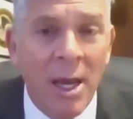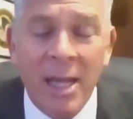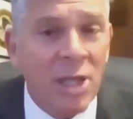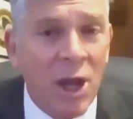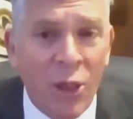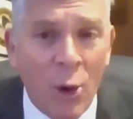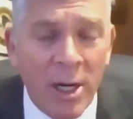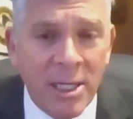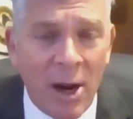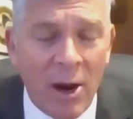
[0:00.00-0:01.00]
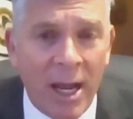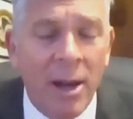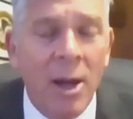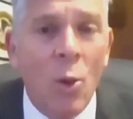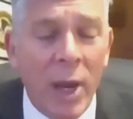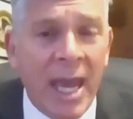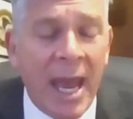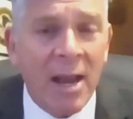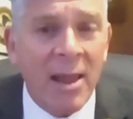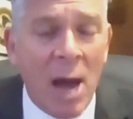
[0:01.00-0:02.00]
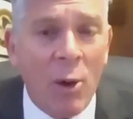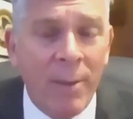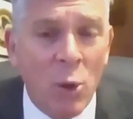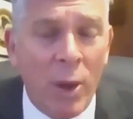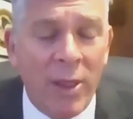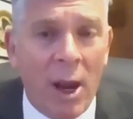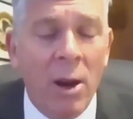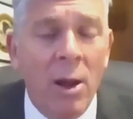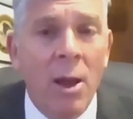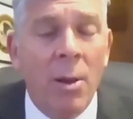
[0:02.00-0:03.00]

He's an authoritarian. We can't allow him to win there.